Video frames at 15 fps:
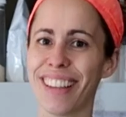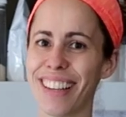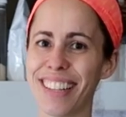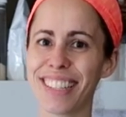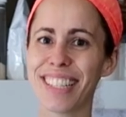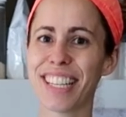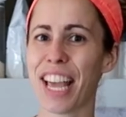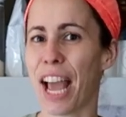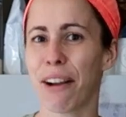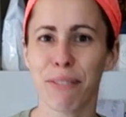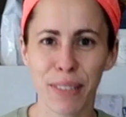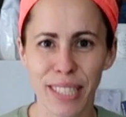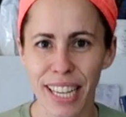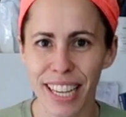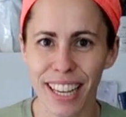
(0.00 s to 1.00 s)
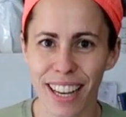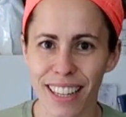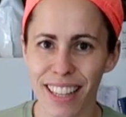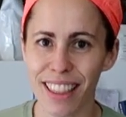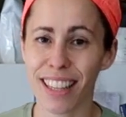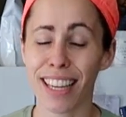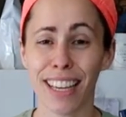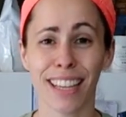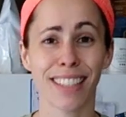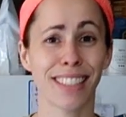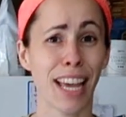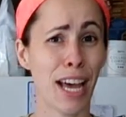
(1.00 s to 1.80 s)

easy, everyday kind of things.